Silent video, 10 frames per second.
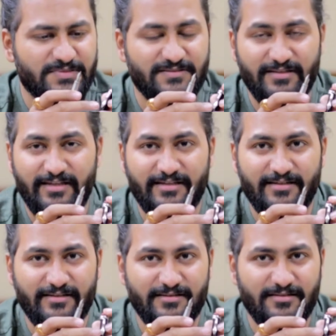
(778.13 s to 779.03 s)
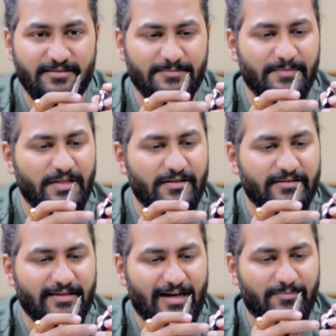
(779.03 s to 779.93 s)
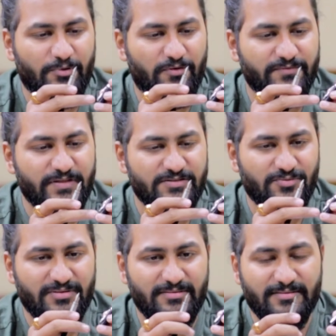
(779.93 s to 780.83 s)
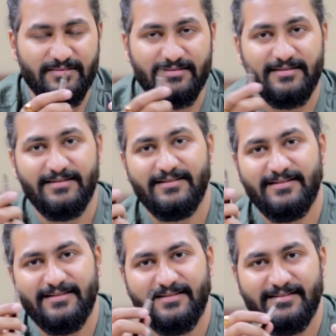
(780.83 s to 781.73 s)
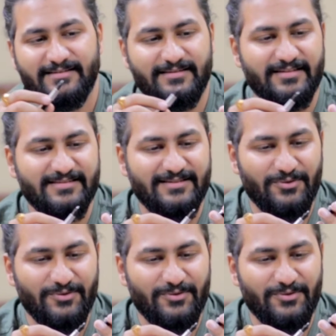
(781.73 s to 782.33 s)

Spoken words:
snake in the cap of this one. This